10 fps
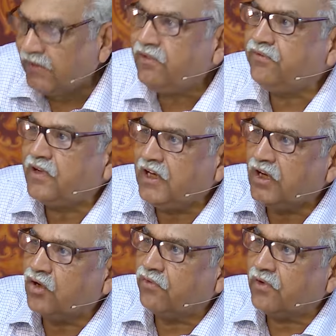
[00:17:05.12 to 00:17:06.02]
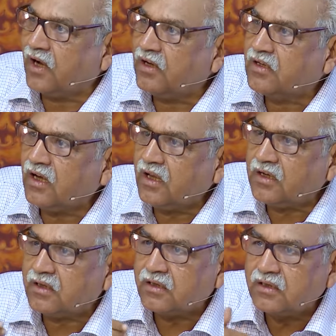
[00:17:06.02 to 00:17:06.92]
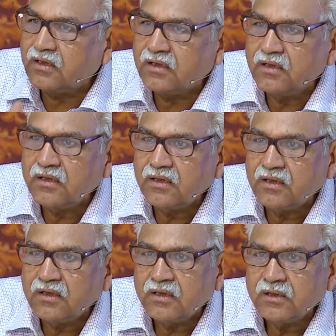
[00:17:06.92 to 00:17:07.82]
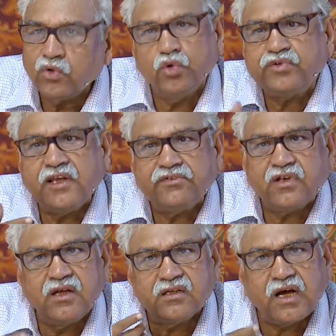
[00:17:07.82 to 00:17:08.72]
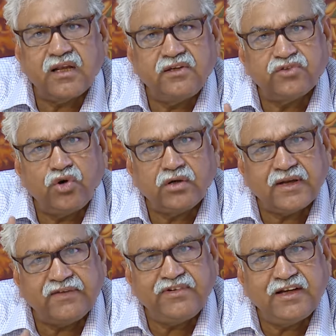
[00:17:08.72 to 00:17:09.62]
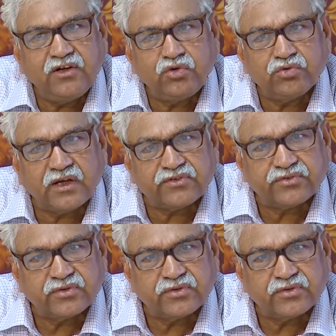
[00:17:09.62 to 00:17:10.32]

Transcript: have a feeling of ahankar. Who says ahankar is not evident to us?